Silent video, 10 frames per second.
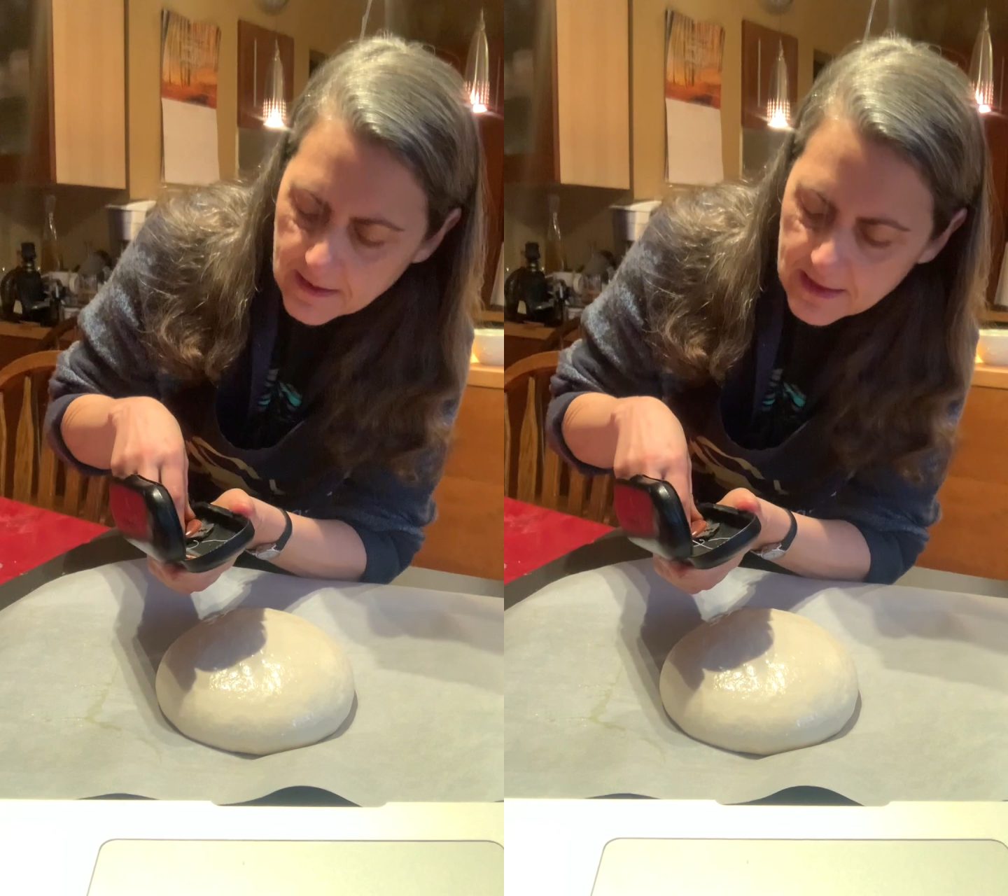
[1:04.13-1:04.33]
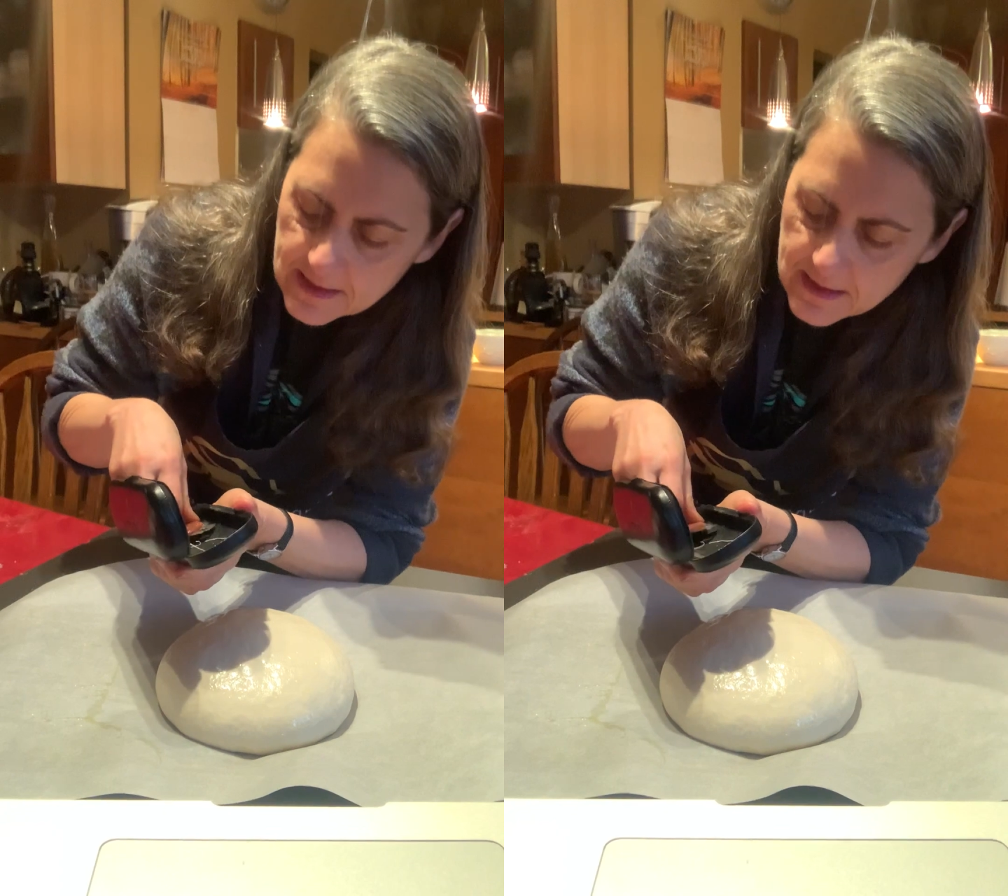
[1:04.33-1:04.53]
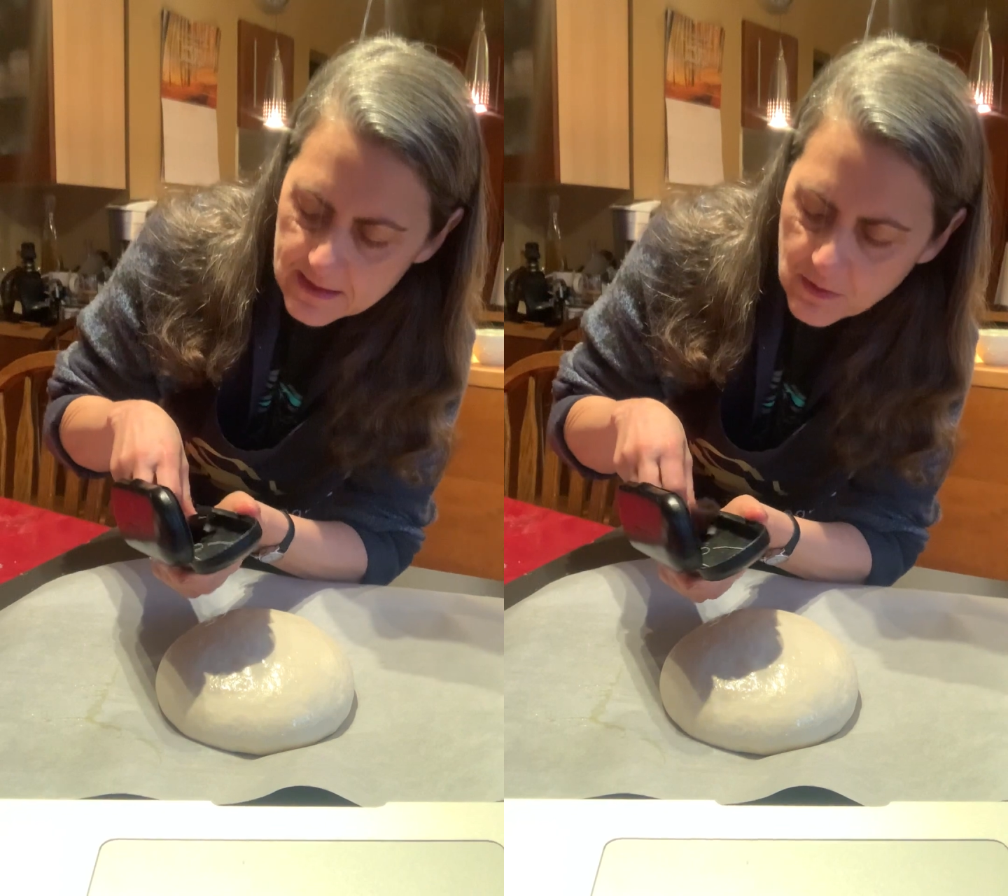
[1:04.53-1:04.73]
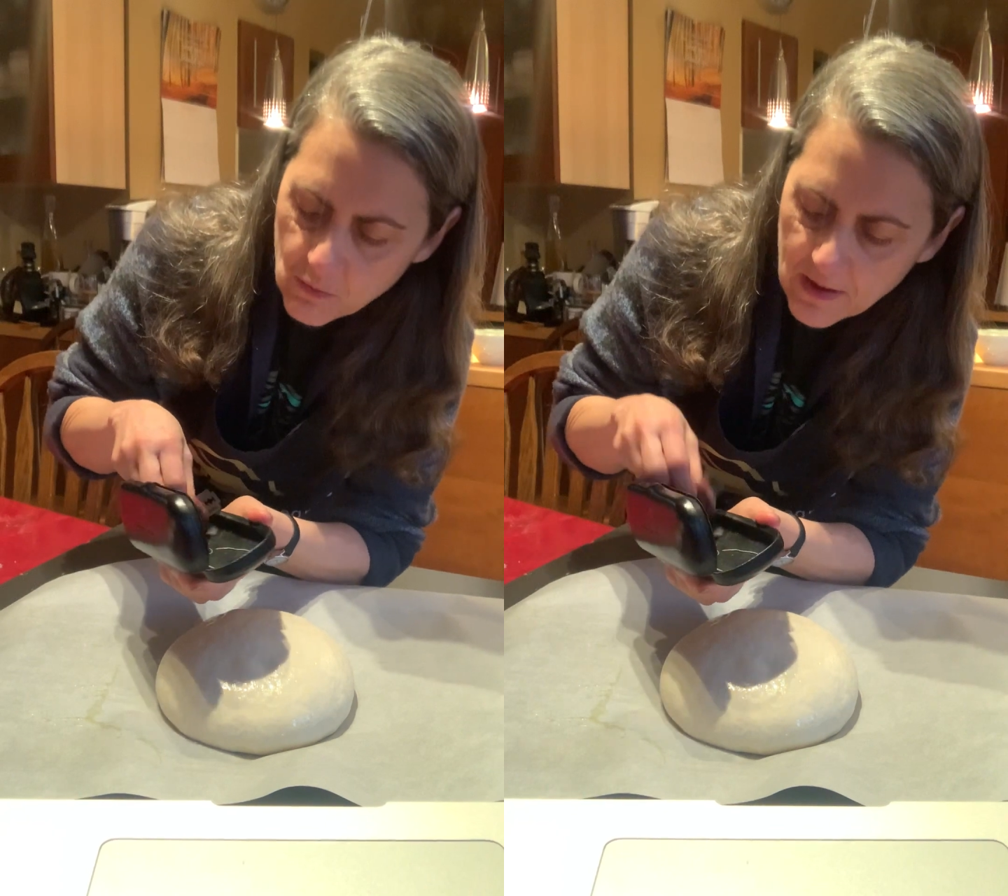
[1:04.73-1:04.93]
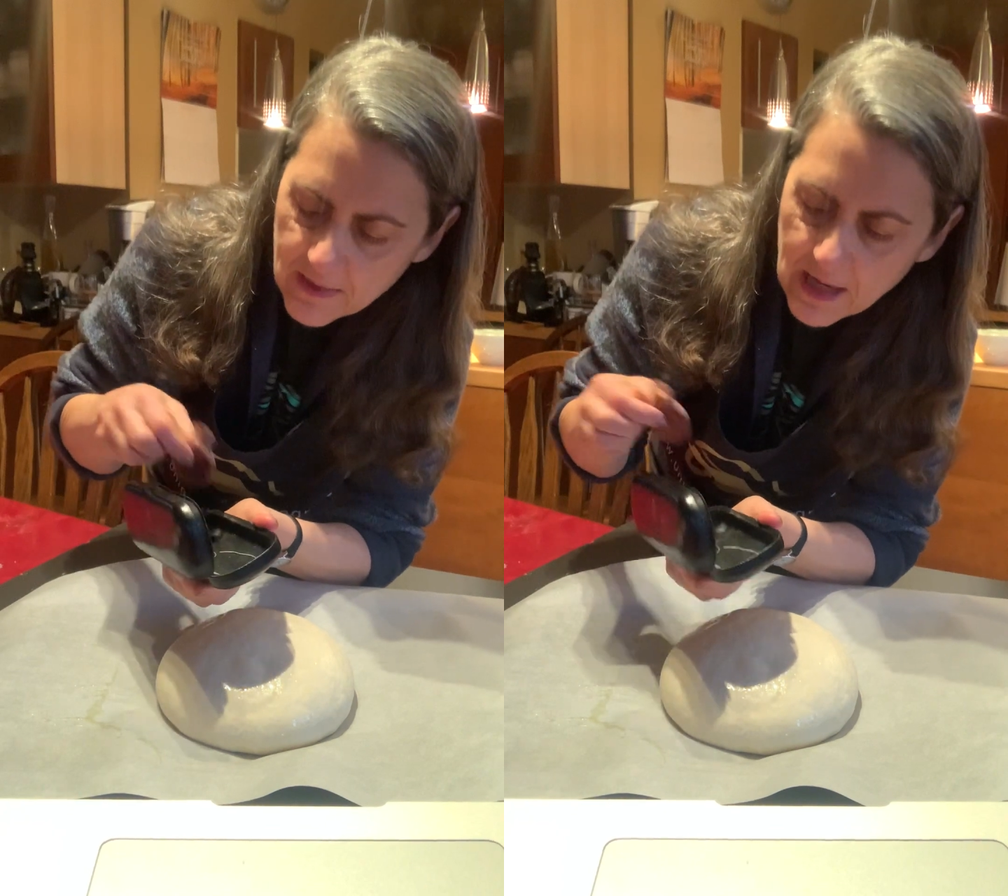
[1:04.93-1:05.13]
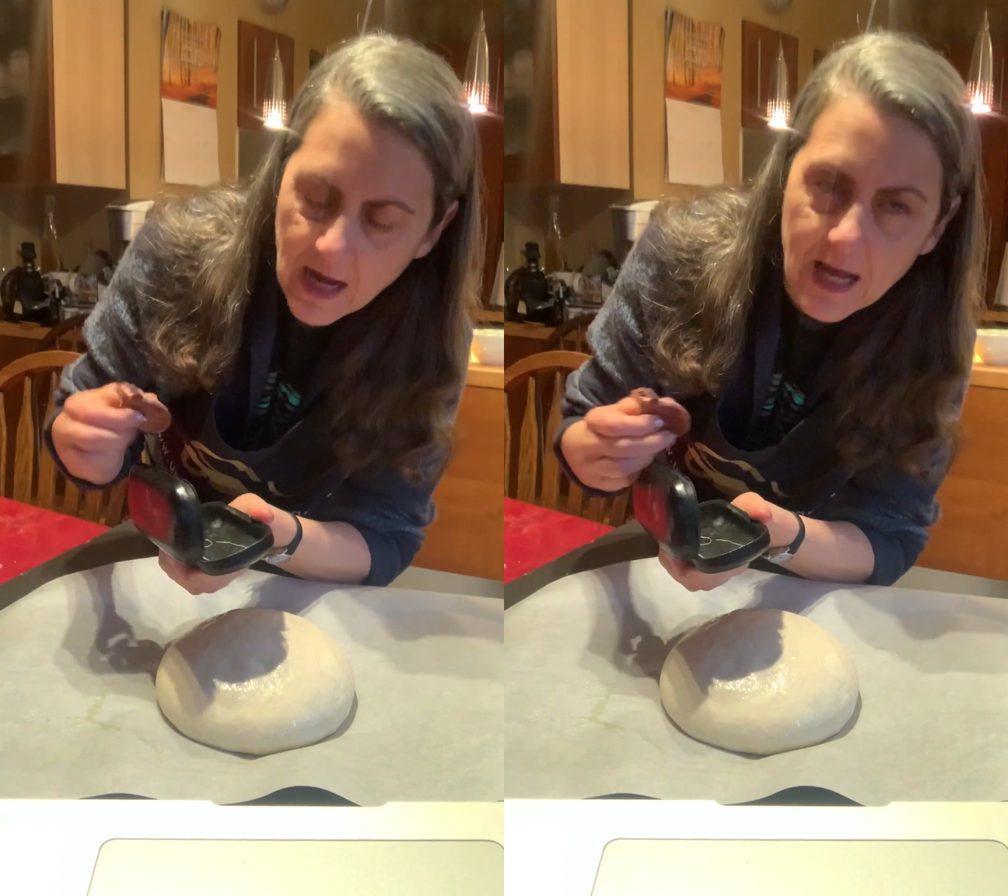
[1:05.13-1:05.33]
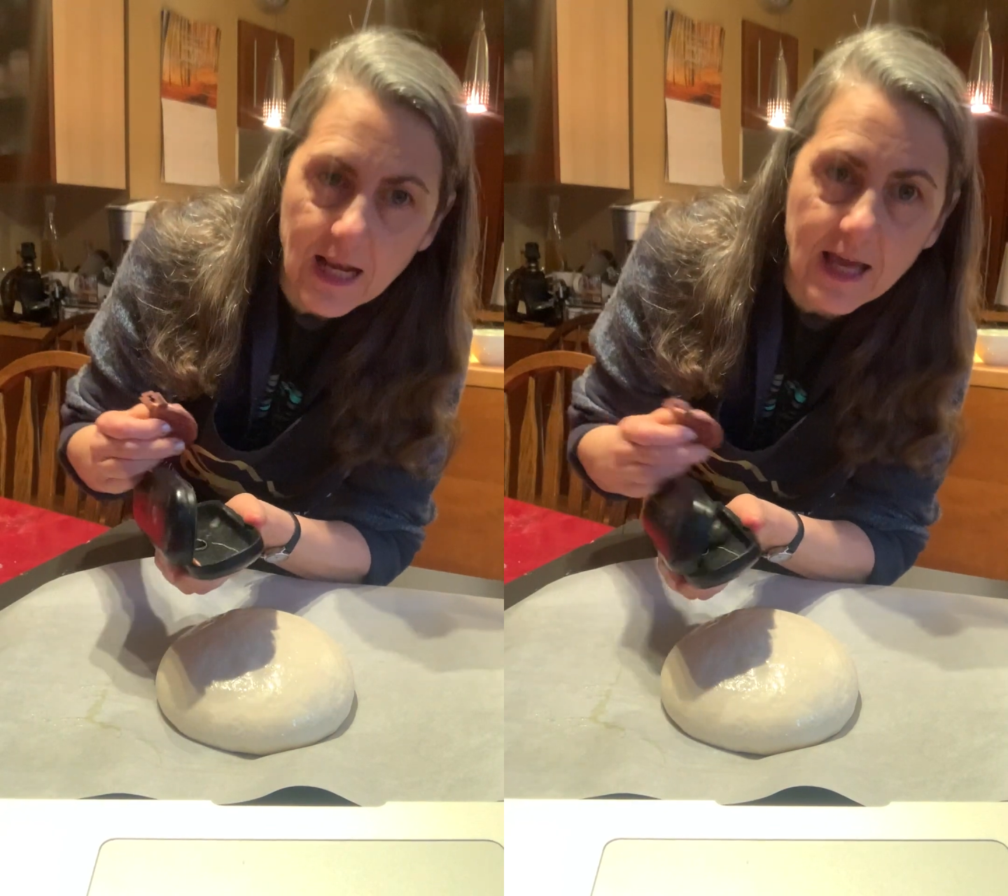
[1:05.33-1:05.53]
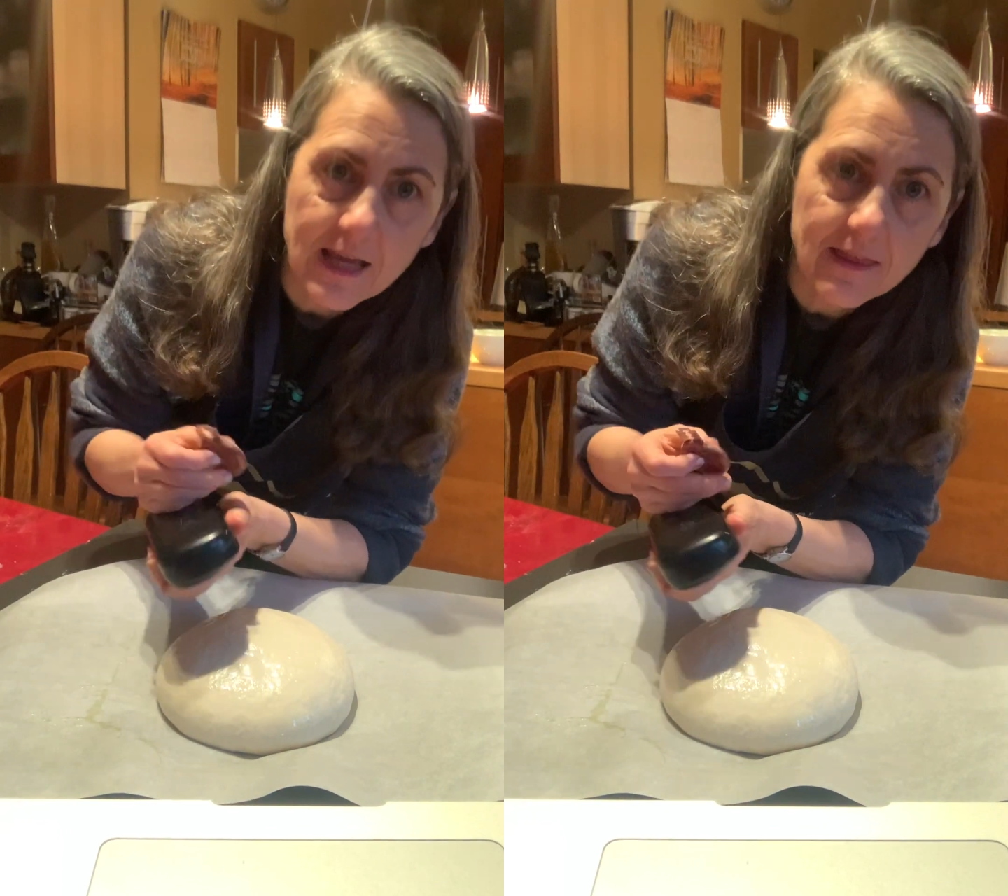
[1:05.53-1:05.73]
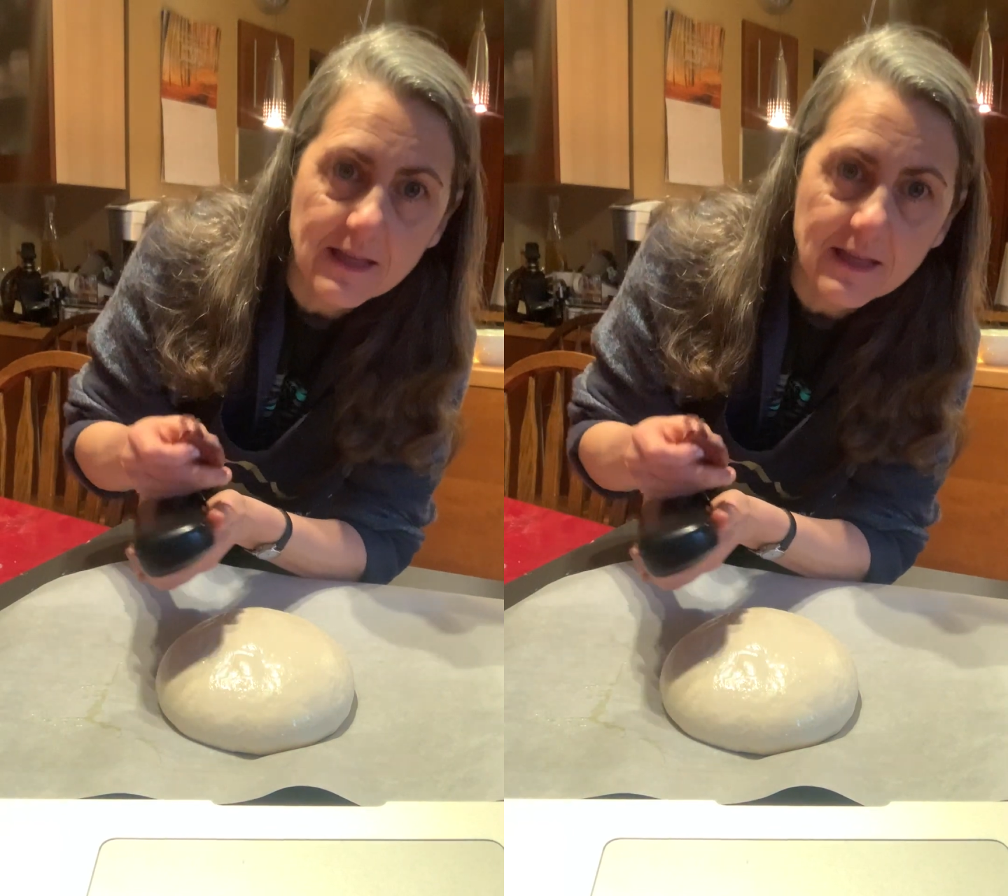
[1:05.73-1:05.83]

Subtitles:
this is the one that I like.